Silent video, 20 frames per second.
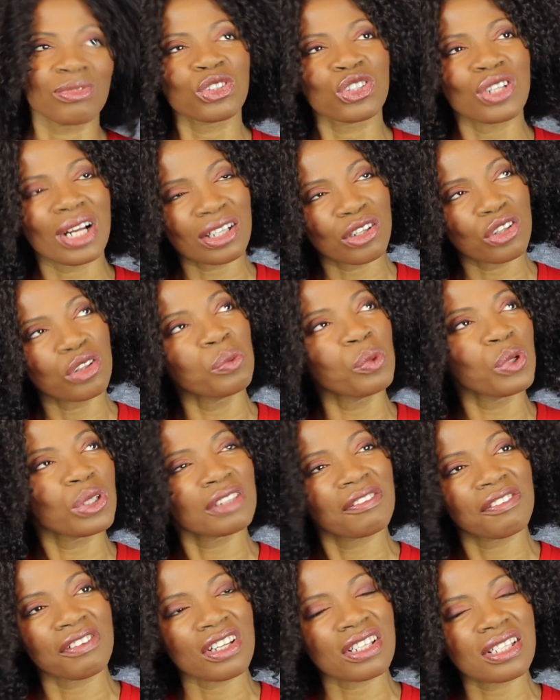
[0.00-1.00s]
Do I call them
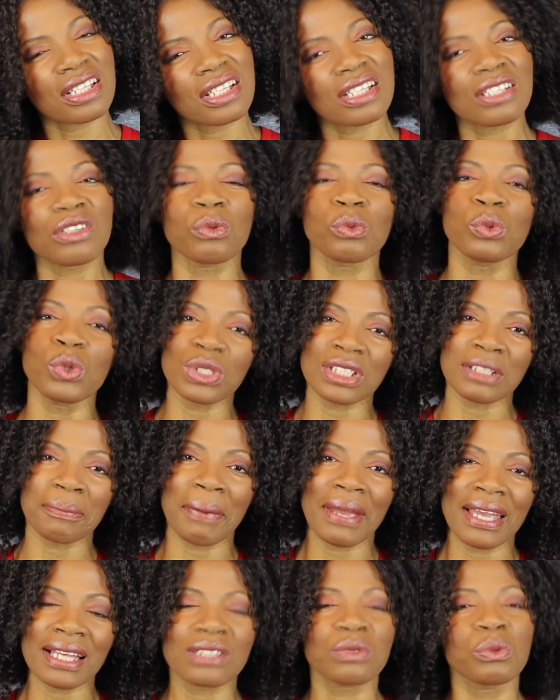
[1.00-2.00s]
water flossers or water
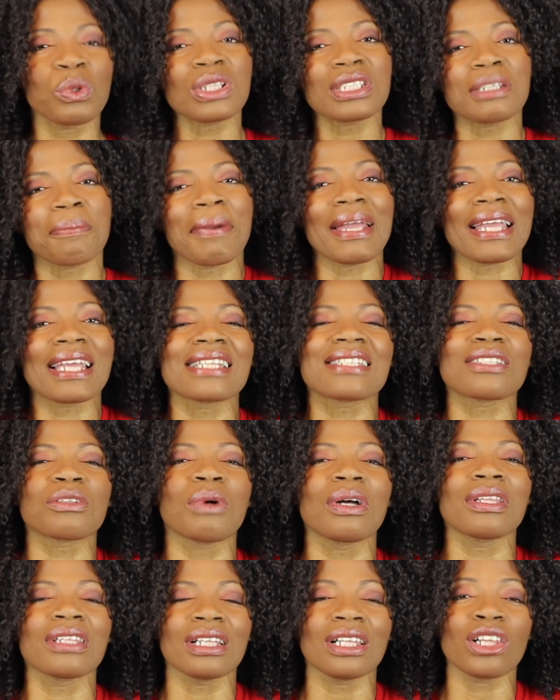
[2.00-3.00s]
picks? Water pick is the
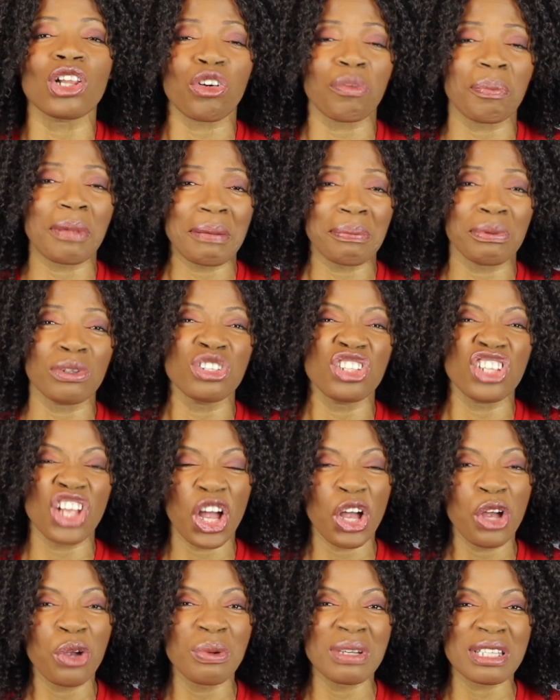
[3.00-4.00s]
one that a lot of people
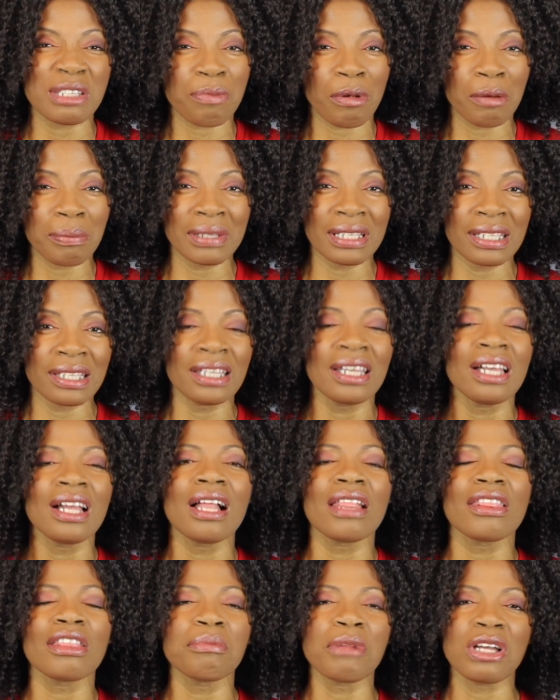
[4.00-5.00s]
know. It's probably
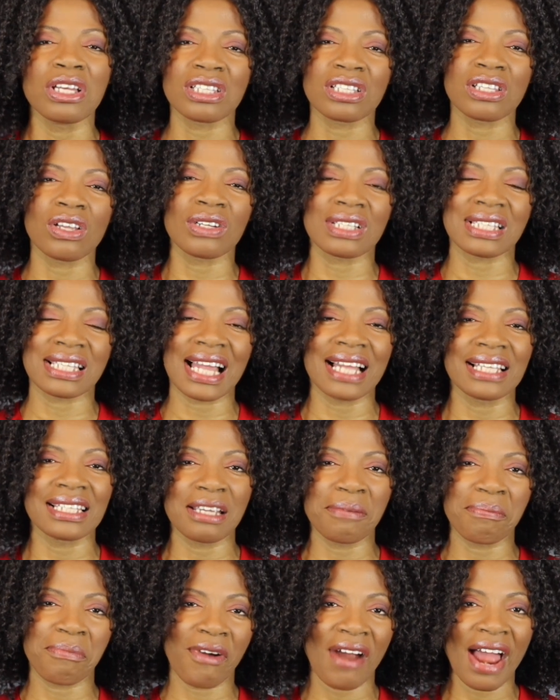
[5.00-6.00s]
the most
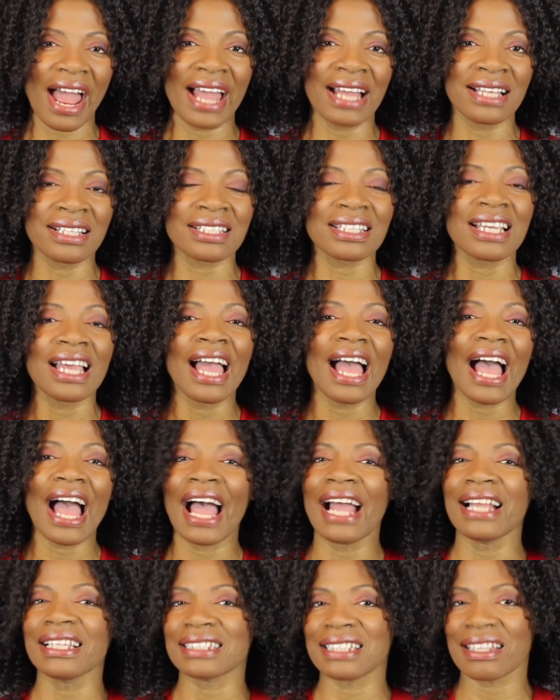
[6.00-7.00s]
long-standing brand,
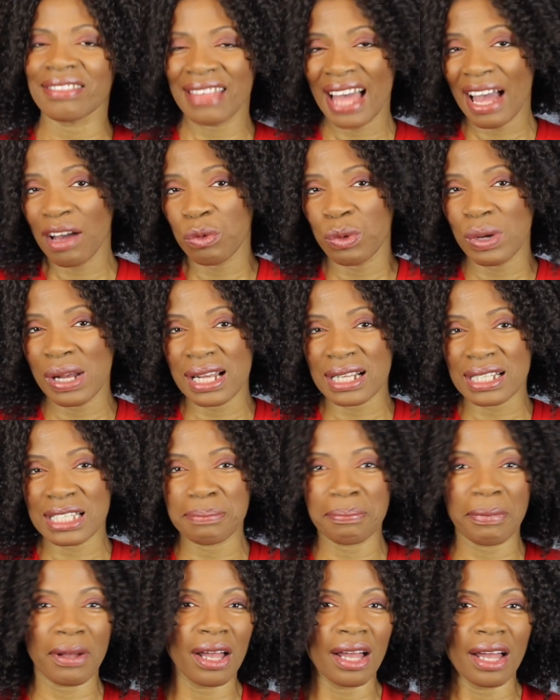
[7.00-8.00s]
and that works
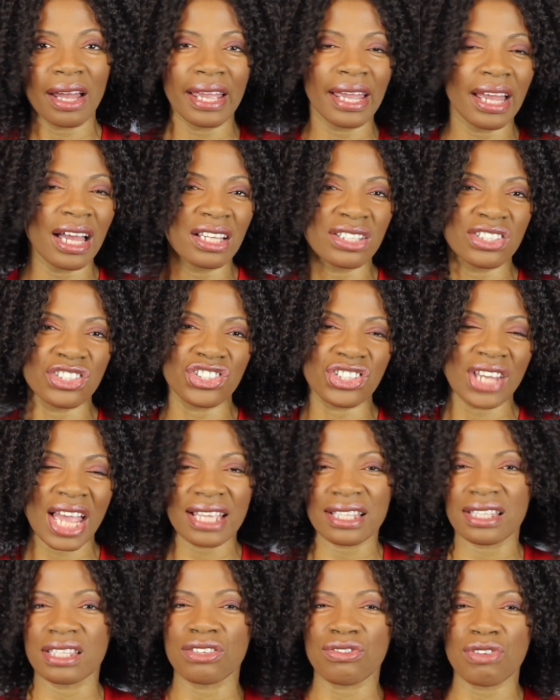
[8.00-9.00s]
by a
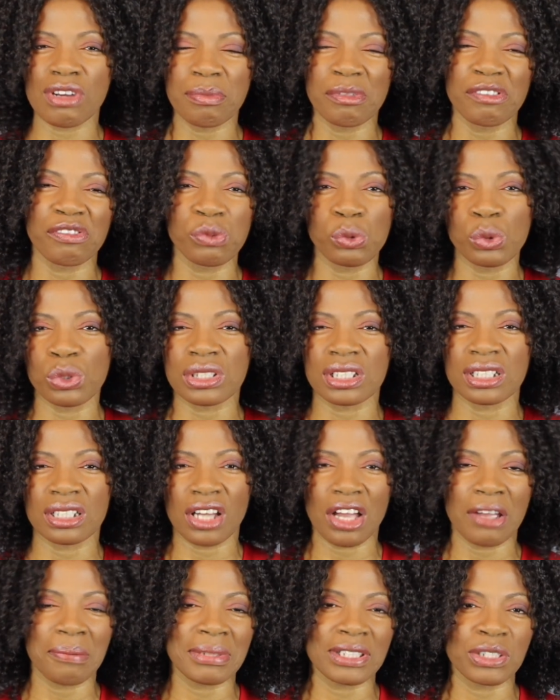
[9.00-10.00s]
jet stream of water
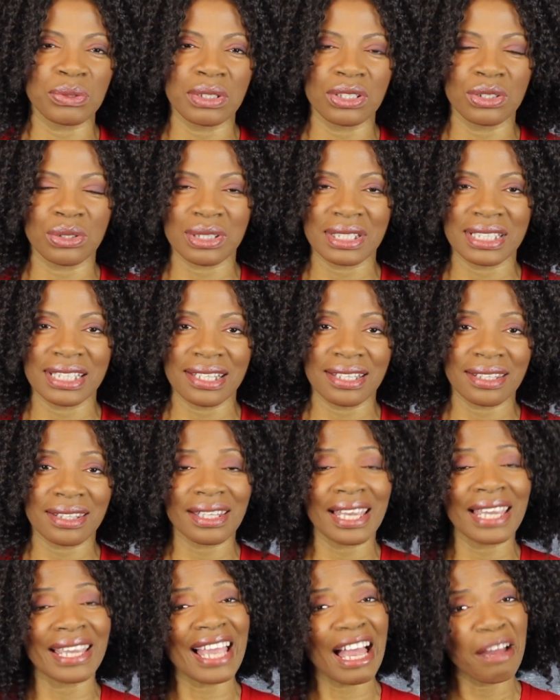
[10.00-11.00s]
going between your
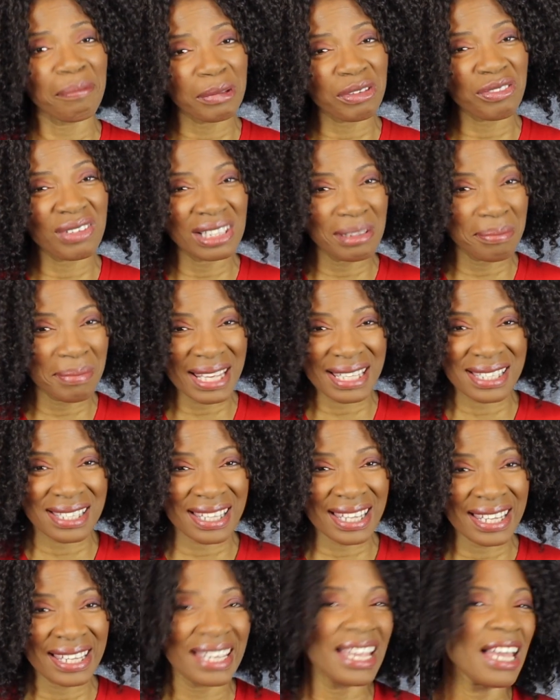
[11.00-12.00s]
teeth. It can be really
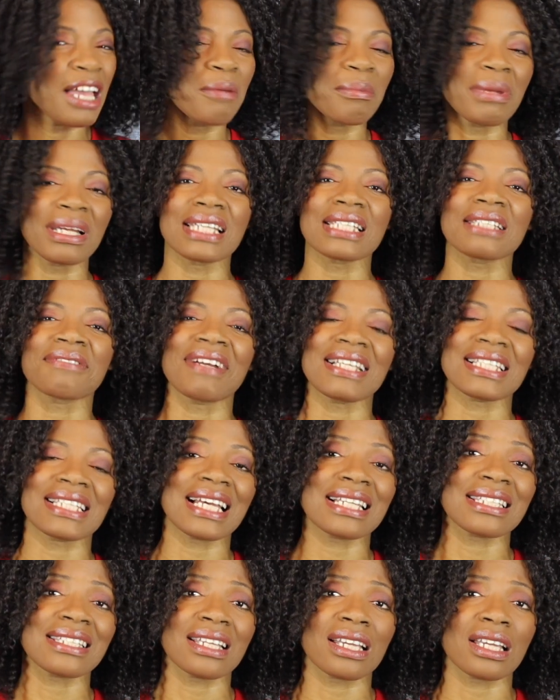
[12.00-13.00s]
messy, but it's
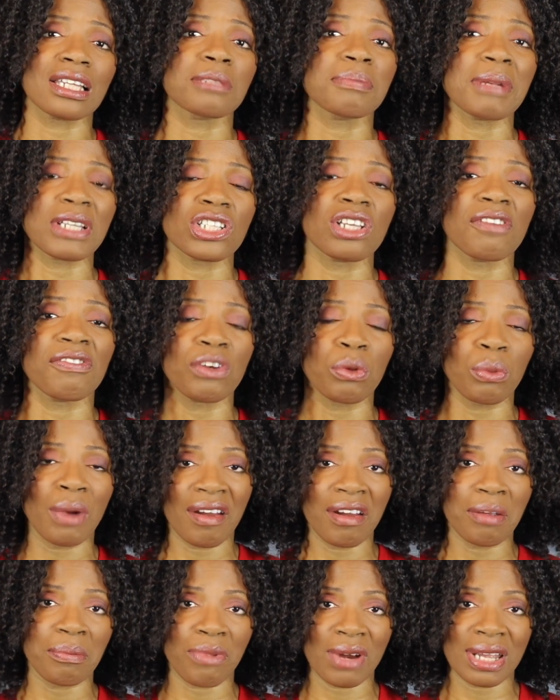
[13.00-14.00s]
fantastic, especially if you're
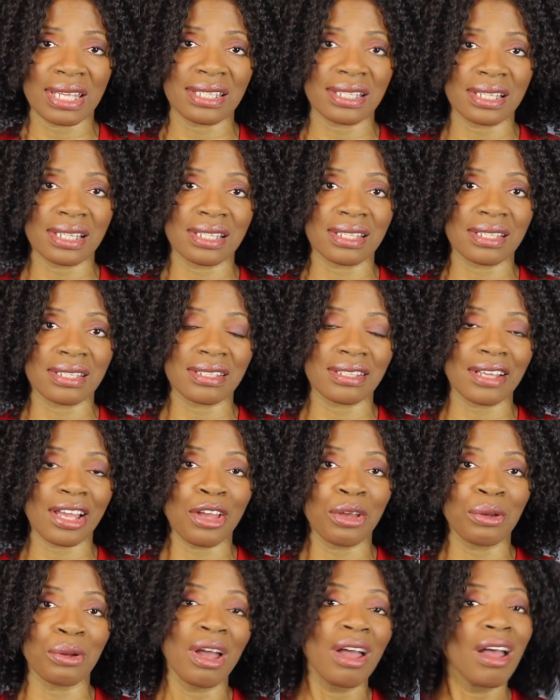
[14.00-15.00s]
wearing braces.
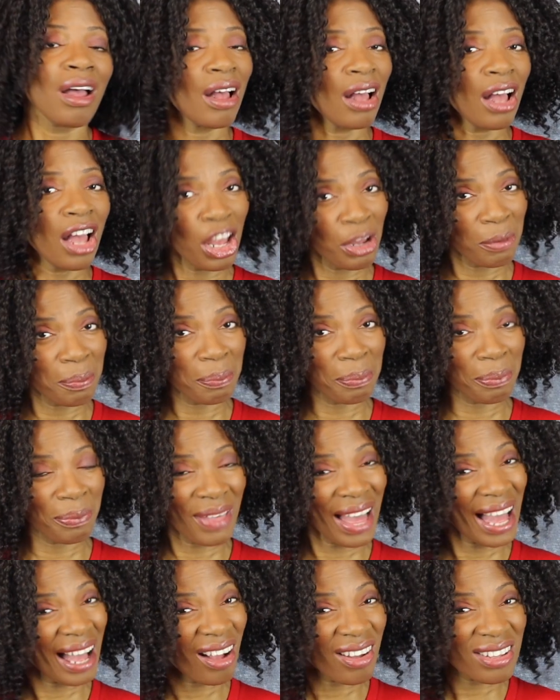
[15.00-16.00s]
So hope
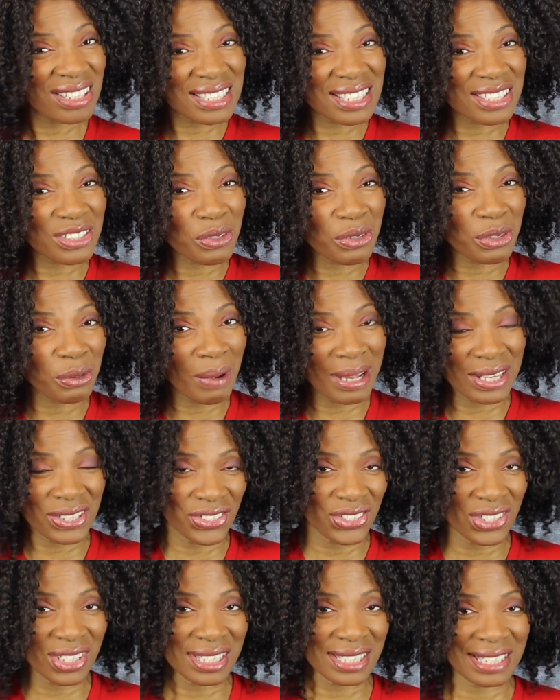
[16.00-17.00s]
that answers all the
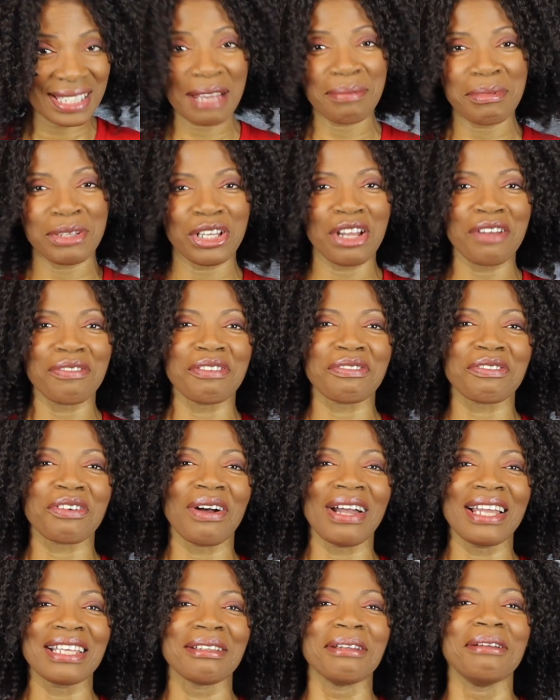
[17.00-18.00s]
questions. Let me know if you've
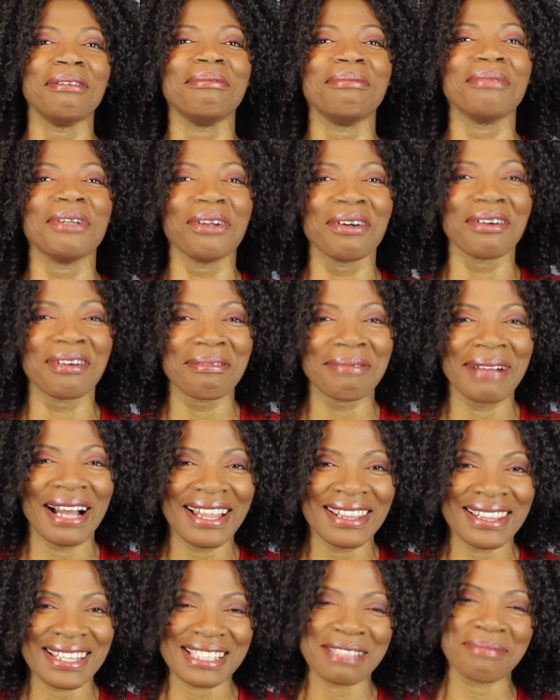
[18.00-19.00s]
got any more
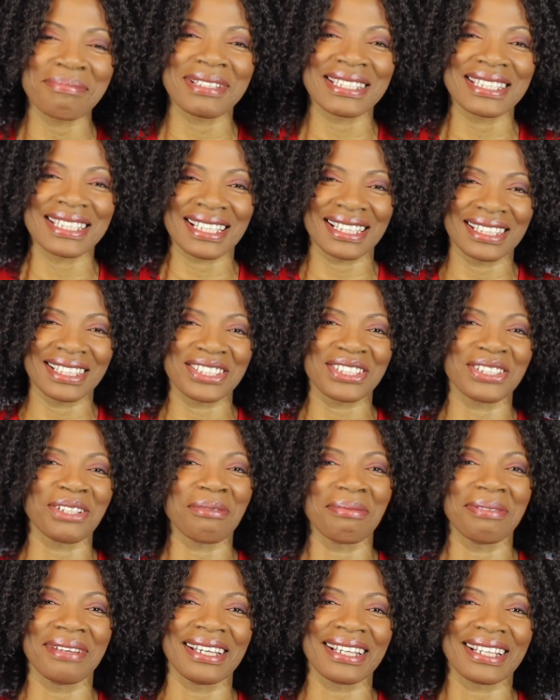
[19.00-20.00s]
about this particular
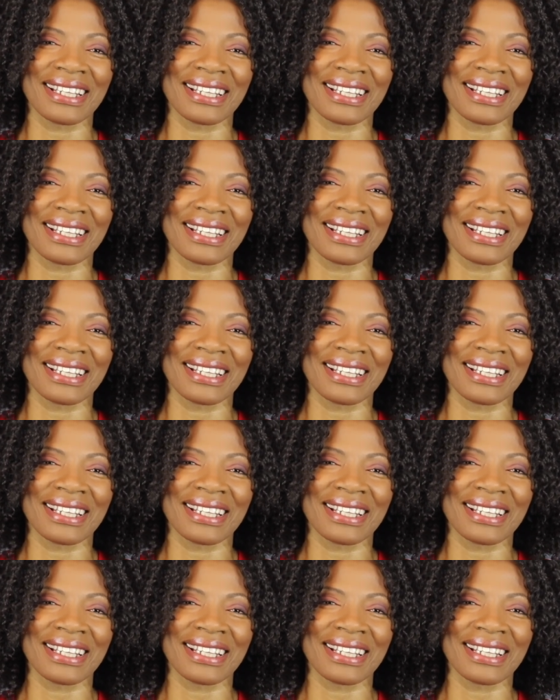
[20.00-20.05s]
topic.